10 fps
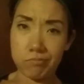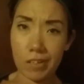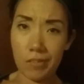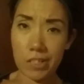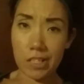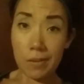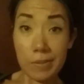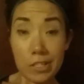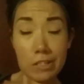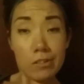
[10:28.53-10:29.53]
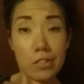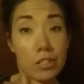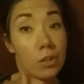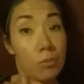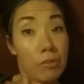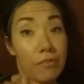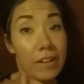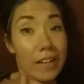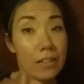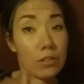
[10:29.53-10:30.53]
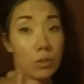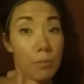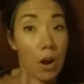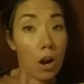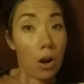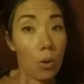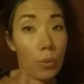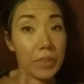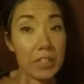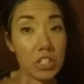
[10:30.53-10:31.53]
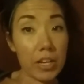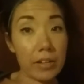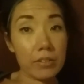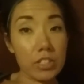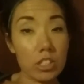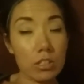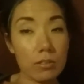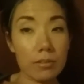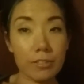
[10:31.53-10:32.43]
I have a challenge, so we'll find out tomorrow what the challenge is.